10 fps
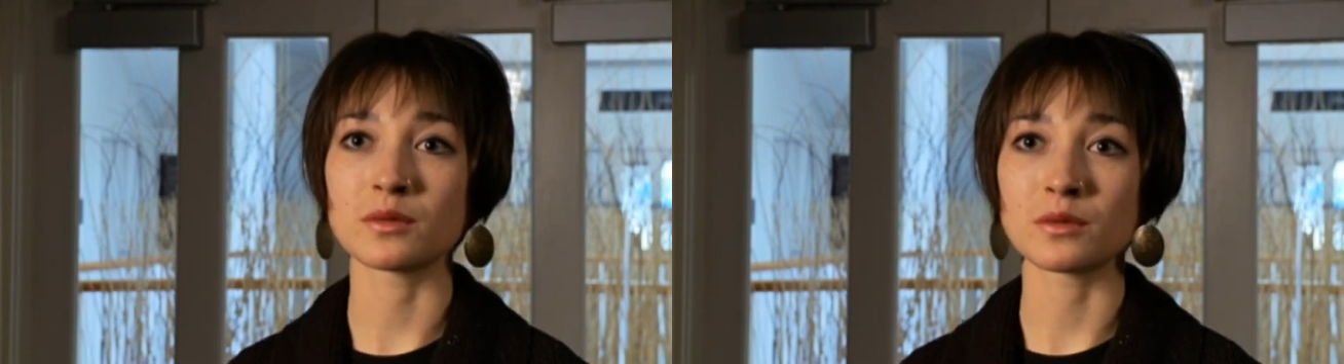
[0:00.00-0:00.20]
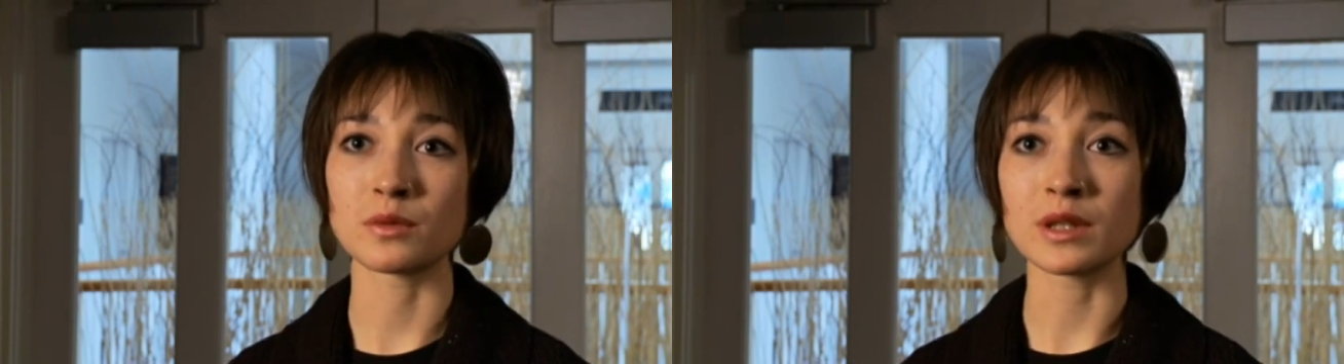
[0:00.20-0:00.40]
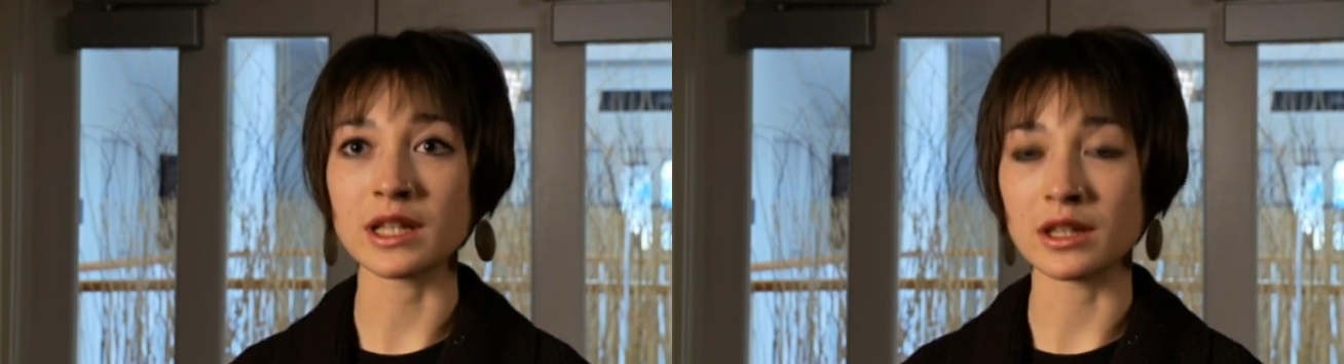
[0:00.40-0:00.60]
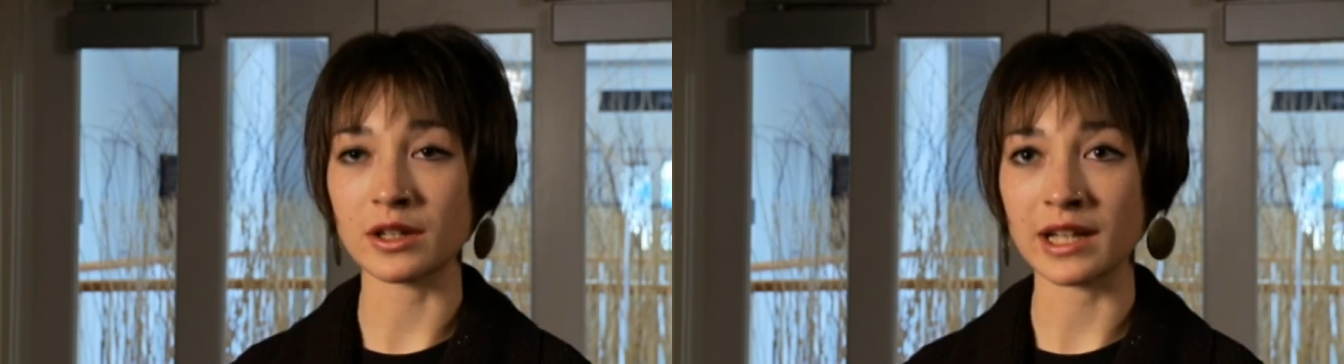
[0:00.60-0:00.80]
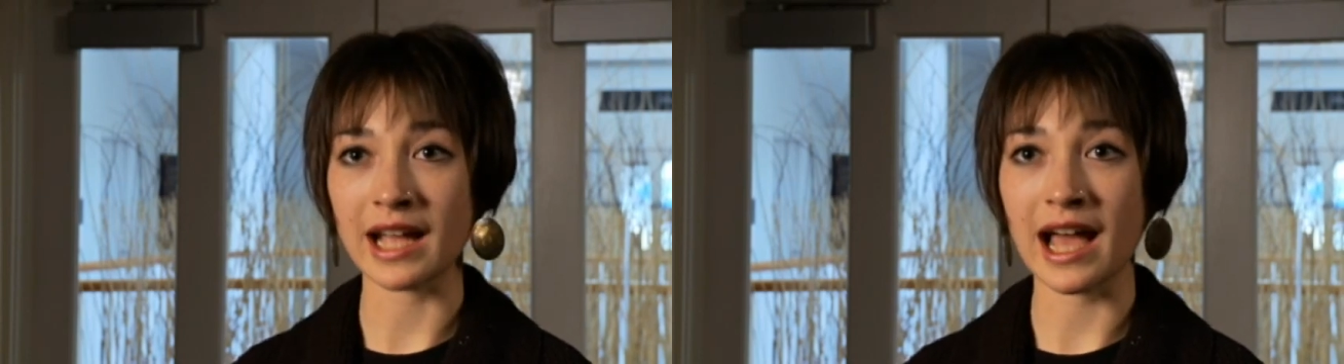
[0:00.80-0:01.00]
really
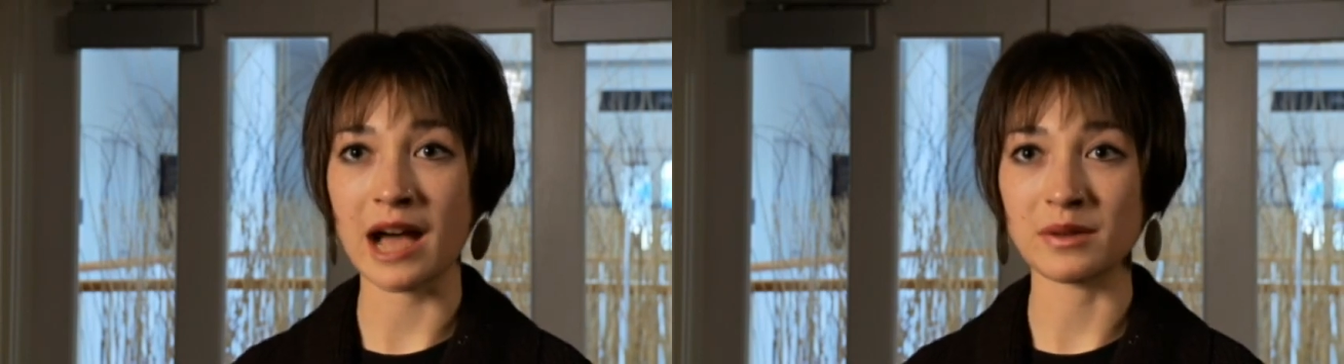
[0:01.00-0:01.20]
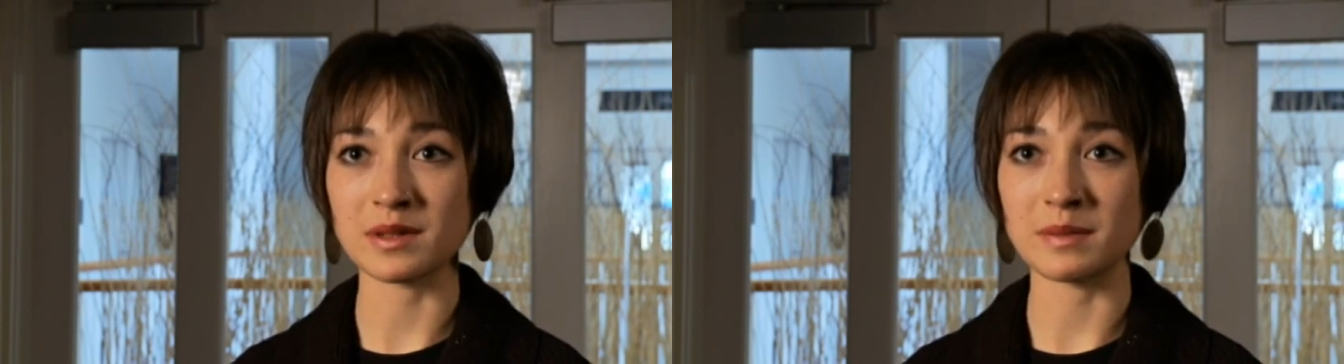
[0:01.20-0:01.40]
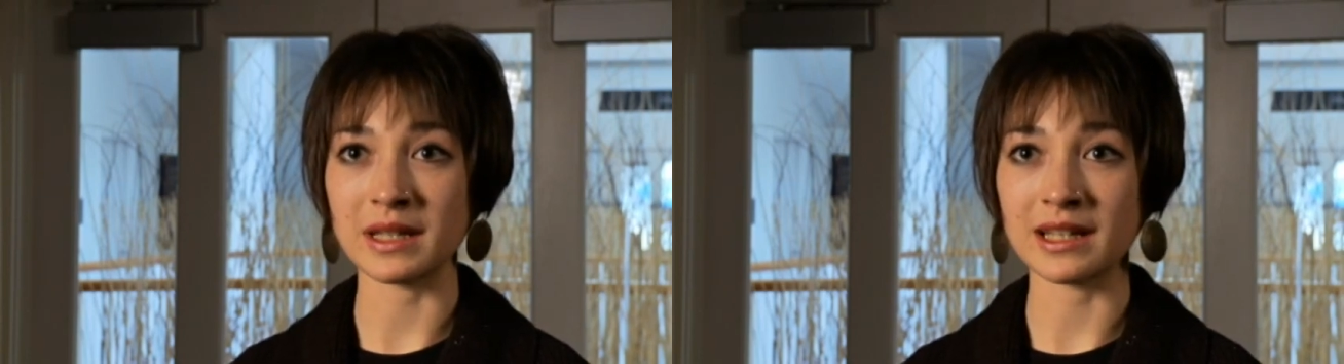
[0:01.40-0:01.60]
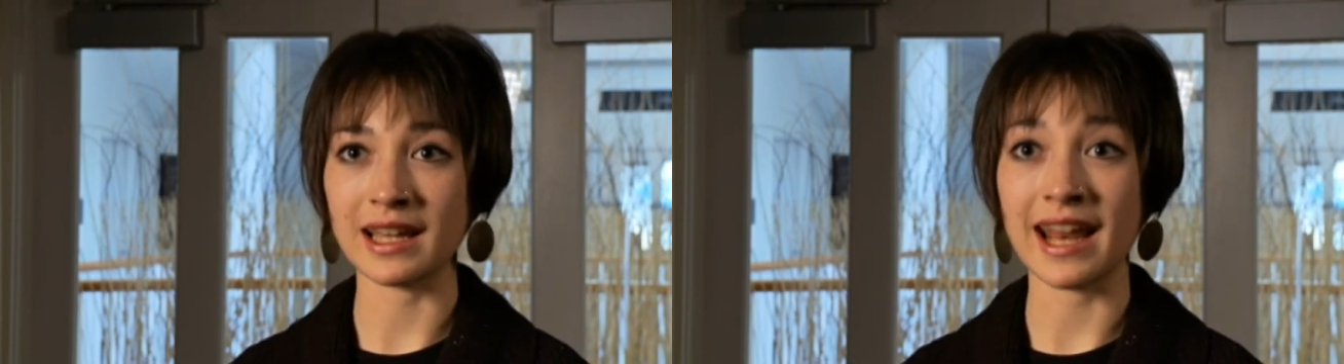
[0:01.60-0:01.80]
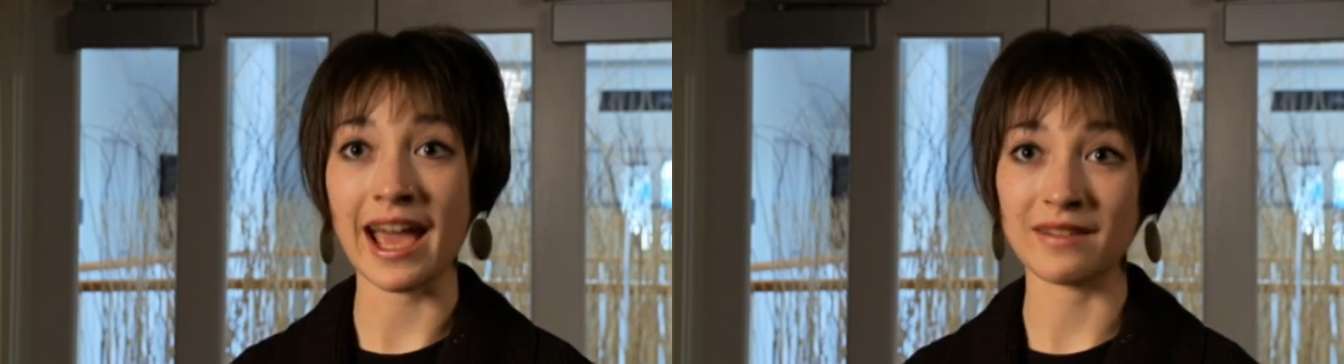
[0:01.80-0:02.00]
learning how to be
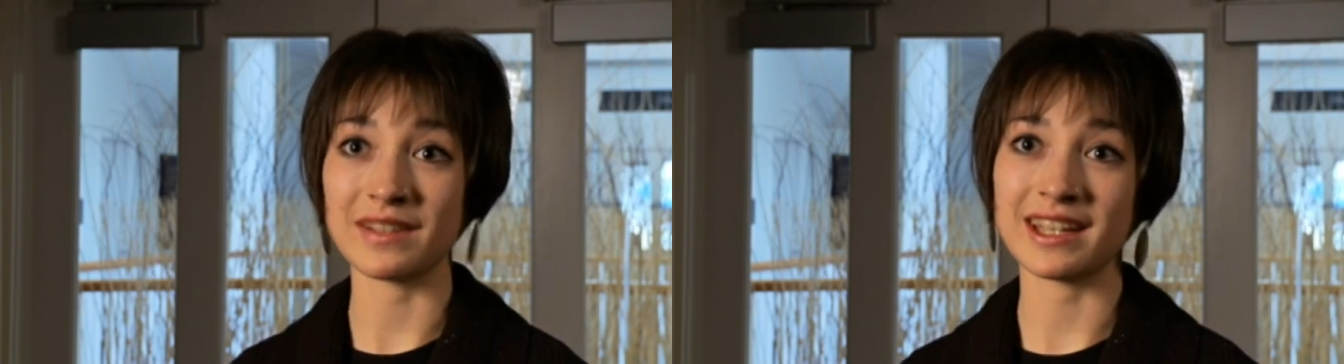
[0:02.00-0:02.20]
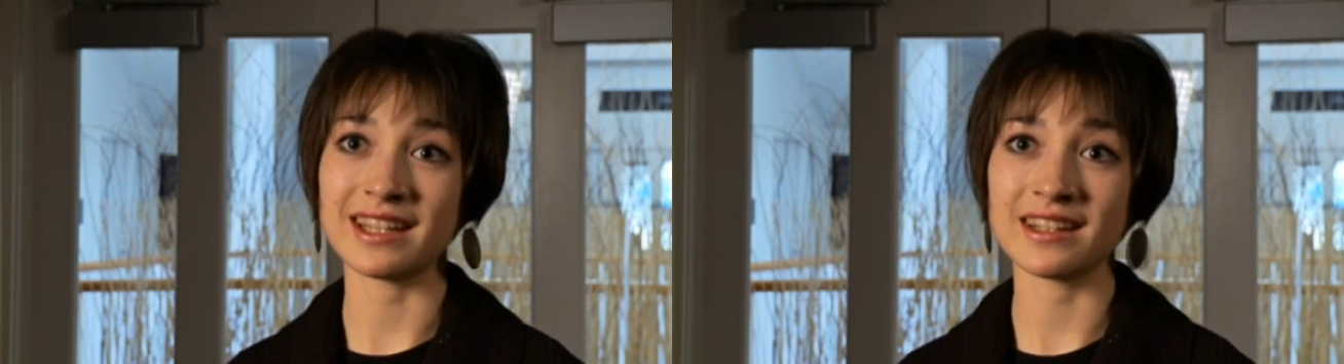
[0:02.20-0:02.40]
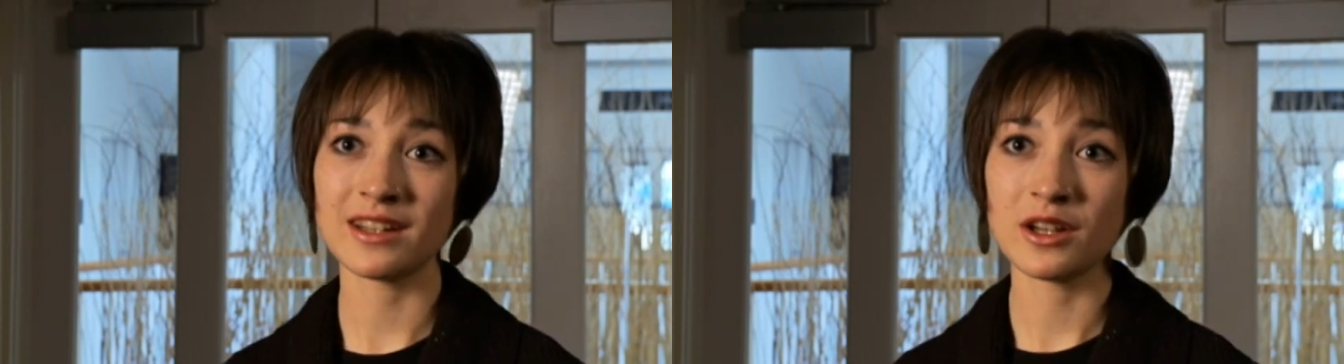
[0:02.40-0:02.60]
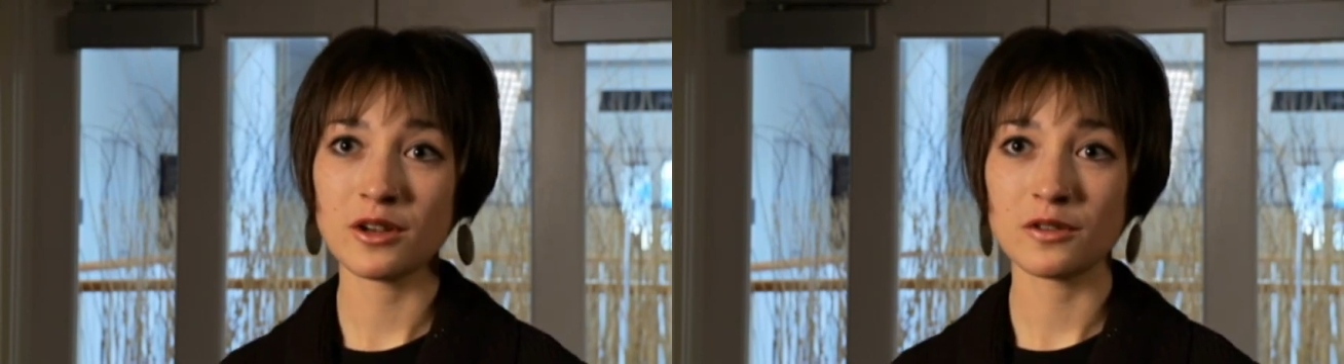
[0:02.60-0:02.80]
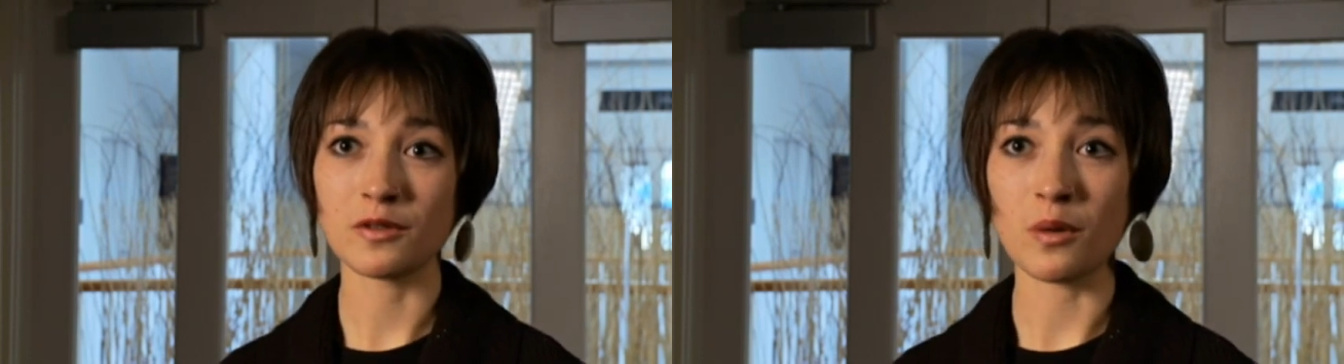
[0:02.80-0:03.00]
an advocate
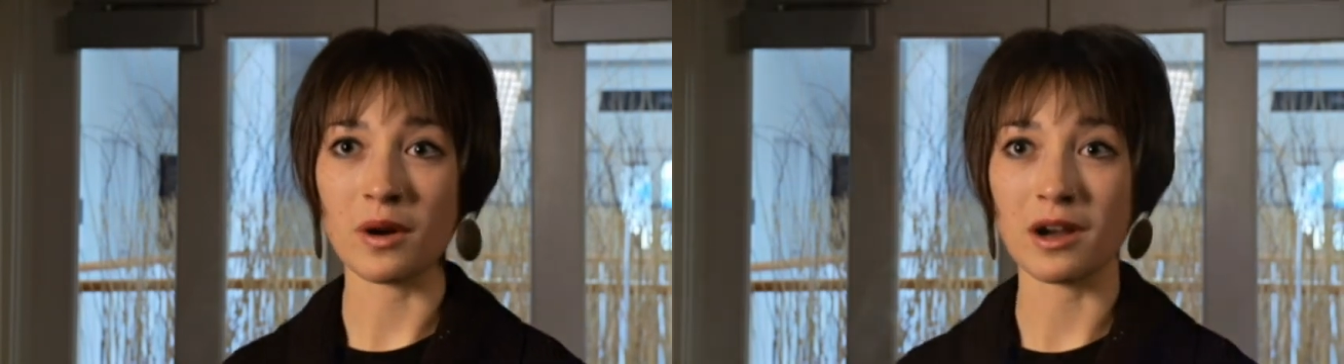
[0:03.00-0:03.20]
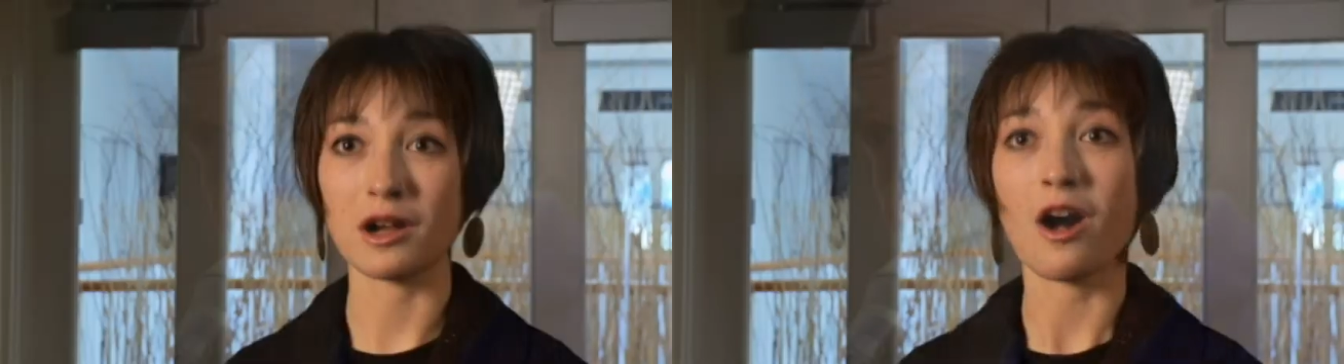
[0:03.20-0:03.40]
for a